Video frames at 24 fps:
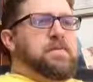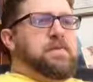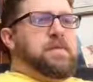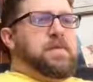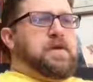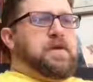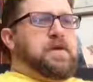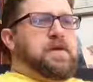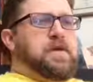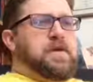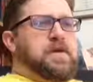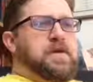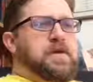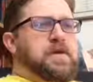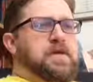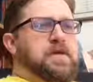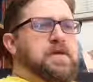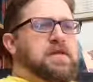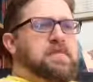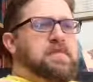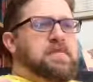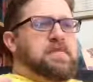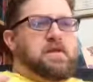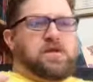the the
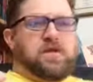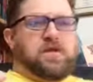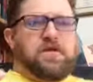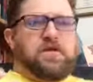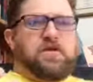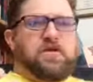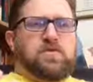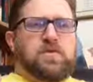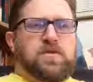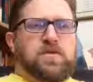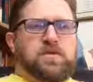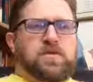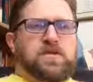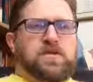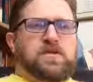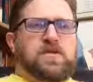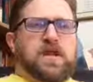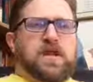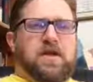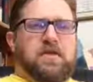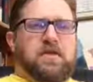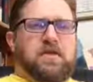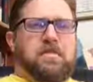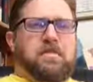person who wrote the study
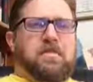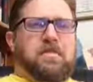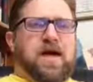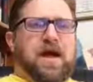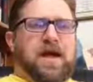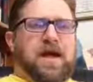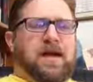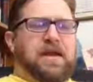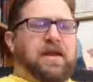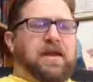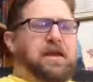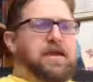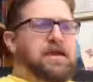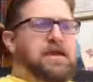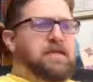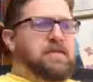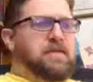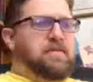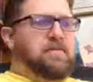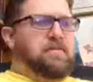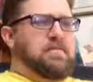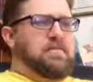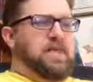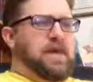reminded
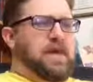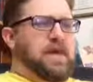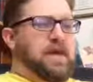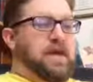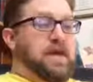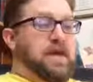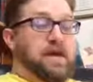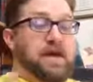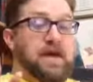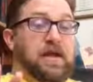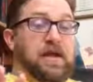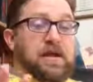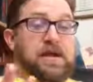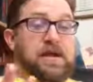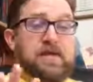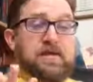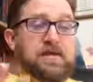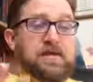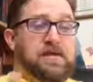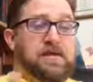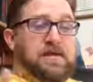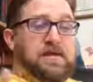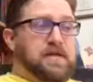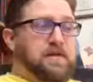me, and, and this
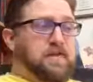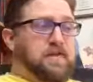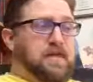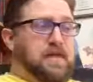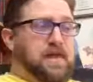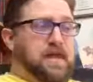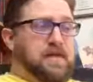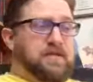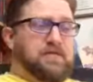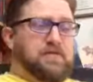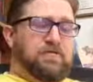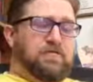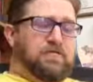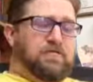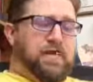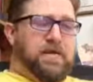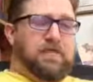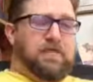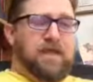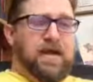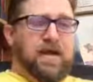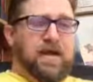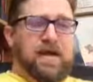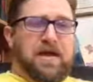is something actually
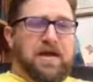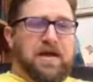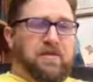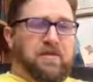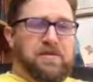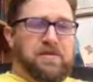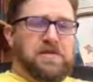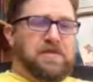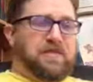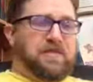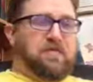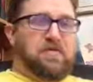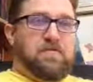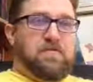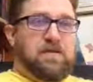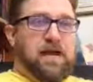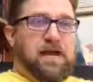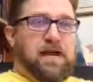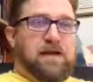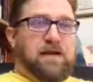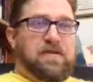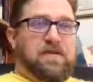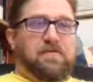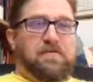maybe I, I wasn't even
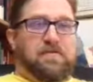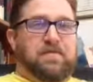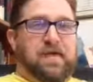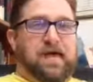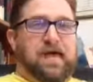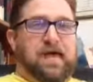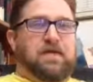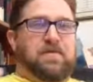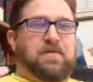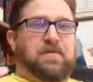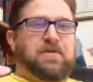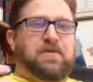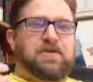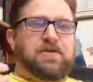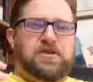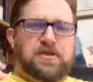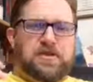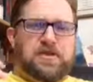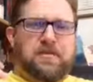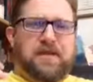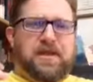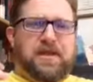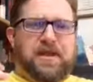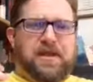reminded of to begin with, it's just
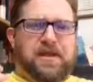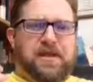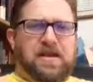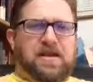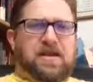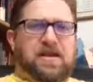something I needed to